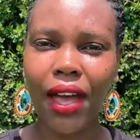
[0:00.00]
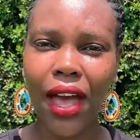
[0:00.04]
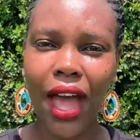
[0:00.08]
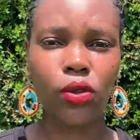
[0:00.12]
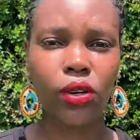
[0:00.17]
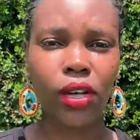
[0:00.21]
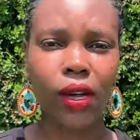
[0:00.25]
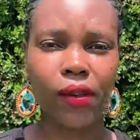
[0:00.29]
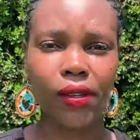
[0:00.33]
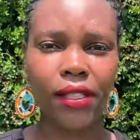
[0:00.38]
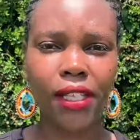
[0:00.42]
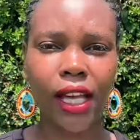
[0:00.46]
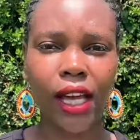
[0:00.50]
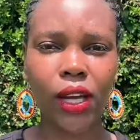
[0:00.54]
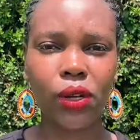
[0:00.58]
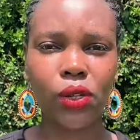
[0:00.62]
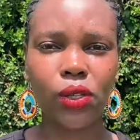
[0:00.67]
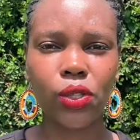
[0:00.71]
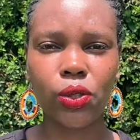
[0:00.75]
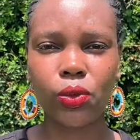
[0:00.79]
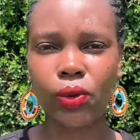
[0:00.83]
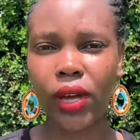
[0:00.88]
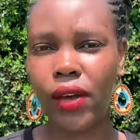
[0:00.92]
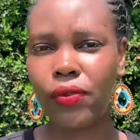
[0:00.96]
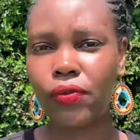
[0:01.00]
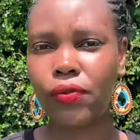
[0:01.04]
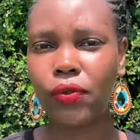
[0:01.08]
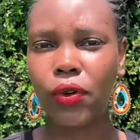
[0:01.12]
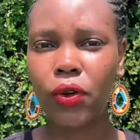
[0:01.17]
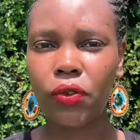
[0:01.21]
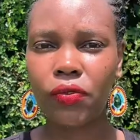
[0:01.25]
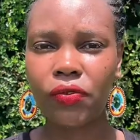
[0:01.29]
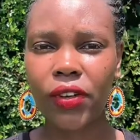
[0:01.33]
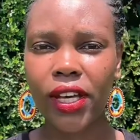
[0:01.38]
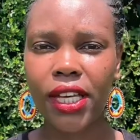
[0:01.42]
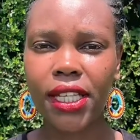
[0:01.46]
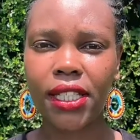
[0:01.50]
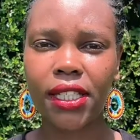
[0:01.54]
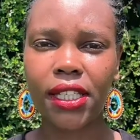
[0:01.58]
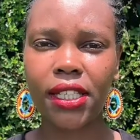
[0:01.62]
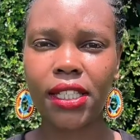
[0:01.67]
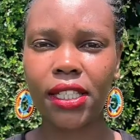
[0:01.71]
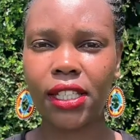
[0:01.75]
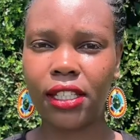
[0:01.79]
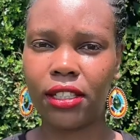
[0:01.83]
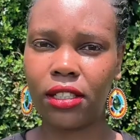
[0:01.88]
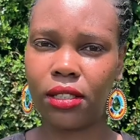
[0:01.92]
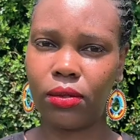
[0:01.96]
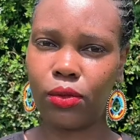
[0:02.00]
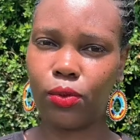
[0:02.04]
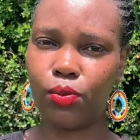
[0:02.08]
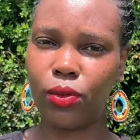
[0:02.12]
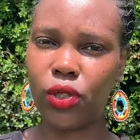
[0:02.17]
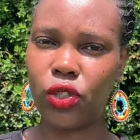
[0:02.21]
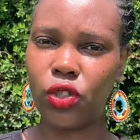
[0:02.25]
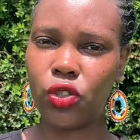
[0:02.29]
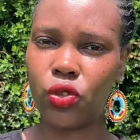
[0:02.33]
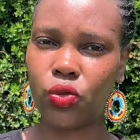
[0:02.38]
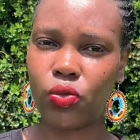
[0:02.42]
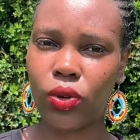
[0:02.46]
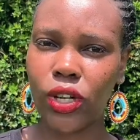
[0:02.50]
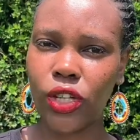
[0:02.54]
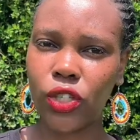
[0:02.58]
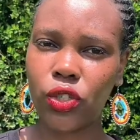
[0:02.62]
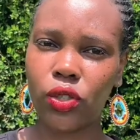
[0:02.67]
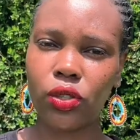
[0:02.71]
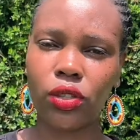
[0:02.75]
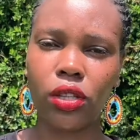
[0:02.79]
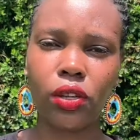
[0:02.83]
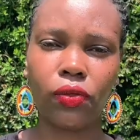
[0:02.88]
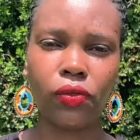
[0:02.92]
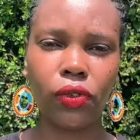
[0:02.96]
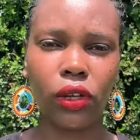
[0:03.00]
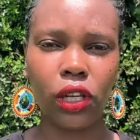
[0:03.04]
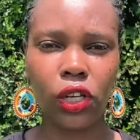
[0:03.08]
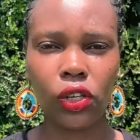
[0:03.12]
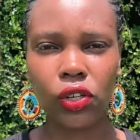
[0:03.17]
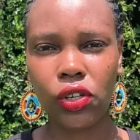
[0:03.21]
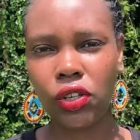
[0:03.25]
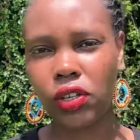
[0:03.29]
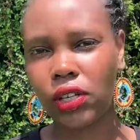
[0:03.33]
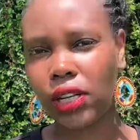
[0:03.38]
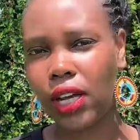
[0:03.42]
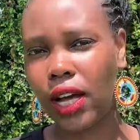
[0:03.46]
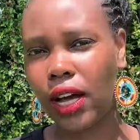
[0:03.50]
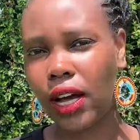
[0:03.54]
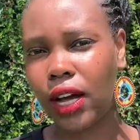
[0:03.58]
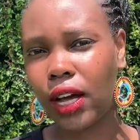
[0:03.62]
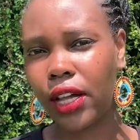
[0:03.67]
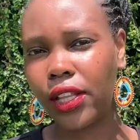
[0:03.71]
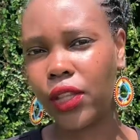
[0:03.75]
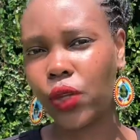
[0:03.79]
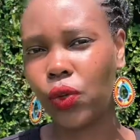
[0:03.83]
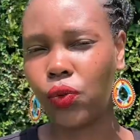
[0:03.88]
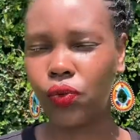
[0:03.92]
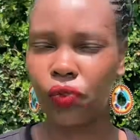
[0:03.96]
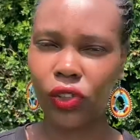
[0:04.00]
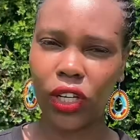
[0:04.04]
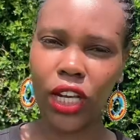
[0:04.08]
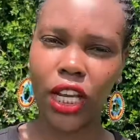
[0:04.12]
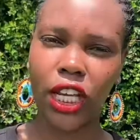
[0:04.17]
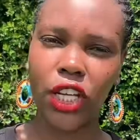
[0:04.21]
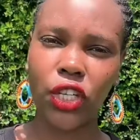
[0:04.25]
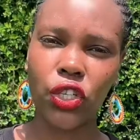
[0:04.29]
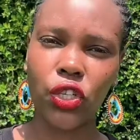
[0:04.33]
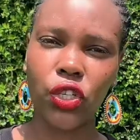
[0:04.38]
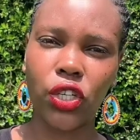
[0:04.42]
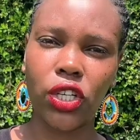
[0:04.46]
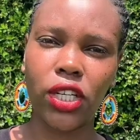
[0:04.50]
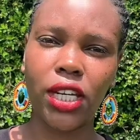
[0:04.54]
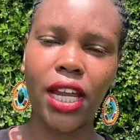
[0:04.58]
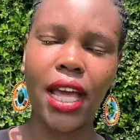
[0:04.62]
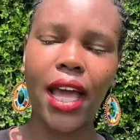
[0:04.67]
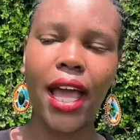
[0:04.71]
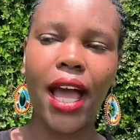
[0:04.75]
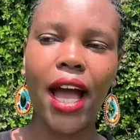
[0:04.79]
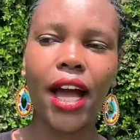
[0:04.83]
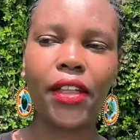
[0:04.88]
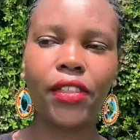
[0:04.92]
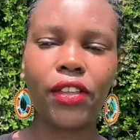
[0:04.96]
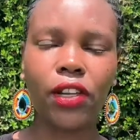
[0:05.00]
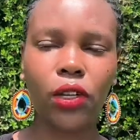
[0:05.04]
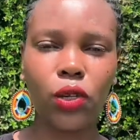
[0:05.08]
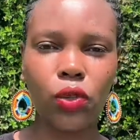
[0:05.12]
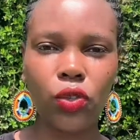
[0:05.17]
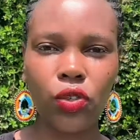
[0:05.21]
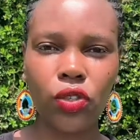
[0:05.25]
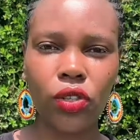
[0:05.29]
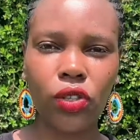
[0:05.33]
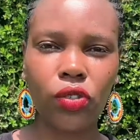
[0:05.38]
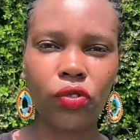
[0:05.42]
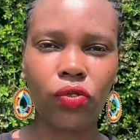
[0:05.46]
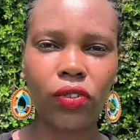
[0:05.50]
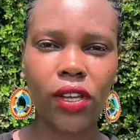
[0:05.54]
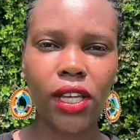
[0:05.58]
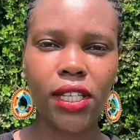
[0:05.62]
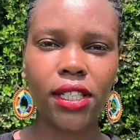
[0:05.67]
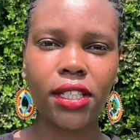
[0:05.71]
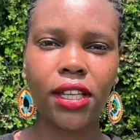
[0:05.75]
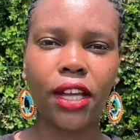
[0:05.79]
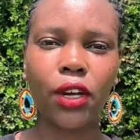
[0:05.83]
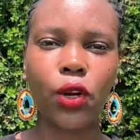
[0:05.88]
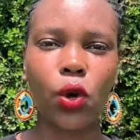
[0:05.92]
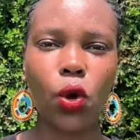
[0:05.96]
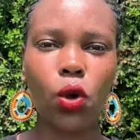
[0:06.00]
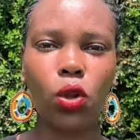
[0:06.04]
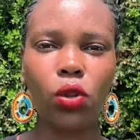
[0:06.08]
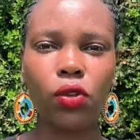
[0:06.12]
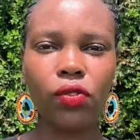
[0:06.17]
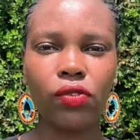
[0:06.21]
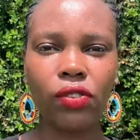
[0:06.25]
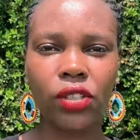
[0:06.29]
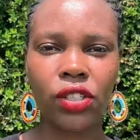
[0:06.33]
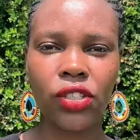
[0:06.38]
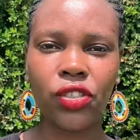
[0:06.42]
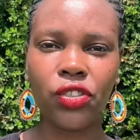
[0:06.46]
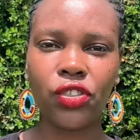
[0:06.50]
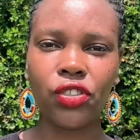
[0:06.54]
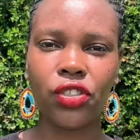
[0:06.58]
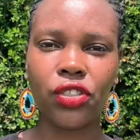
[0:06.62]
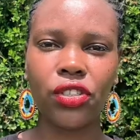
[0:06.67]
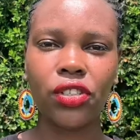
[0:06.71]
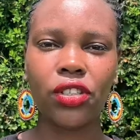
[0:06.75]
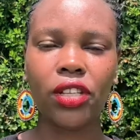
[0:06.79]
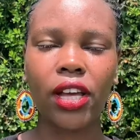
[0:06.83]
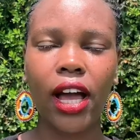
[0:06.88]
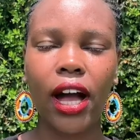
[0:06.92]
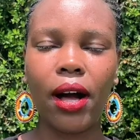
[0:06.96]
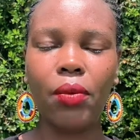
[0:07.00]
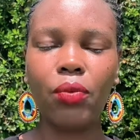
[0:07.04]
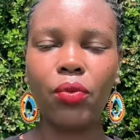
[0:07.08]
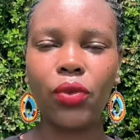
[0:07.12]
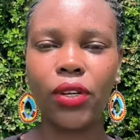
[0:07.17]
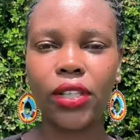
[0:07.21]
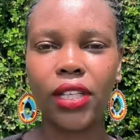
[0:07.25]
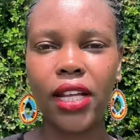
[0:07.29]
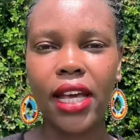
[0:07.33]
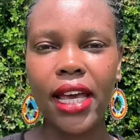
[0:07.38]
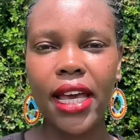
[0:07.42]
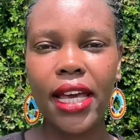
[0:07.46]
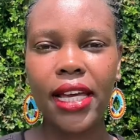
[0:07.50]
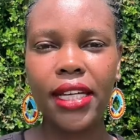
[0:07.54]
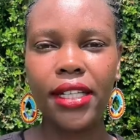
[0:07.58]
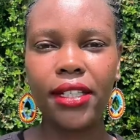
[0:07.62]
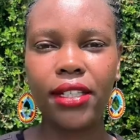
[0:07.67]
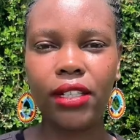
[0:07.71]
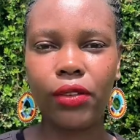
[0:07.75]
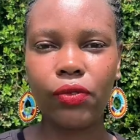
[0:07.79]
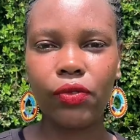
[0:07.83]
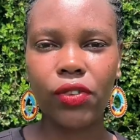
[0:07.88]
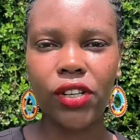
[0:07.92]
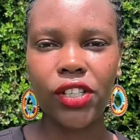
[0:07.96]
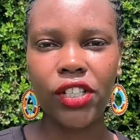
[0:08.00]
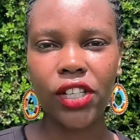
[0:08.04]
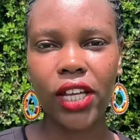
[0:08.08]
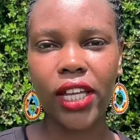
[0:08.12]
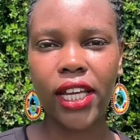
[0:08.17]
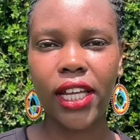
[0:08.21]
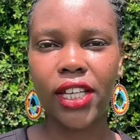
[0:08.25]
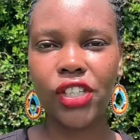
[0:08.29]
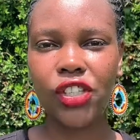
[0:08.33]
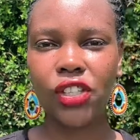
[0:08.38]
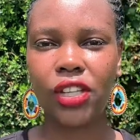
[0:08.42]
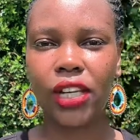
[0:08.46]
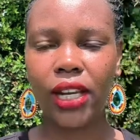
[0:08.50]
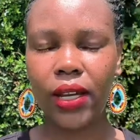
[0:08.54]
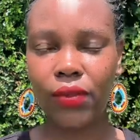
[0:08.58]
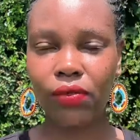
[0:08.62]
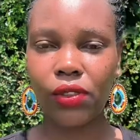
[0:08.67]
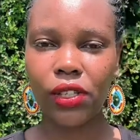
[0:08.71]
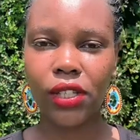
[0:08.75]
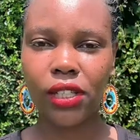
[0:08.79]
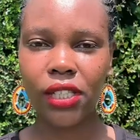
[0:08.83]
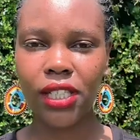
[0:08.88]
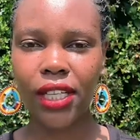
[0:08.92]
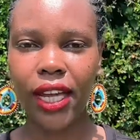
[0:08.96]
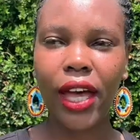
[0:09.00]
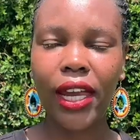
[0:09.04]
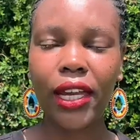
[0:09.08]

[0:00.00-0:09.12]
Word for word: During our cycles, we have 4 phases. There's the menstruation, the follicular, the ovulation, and the luteal phase. And all of these just come with different energy levels.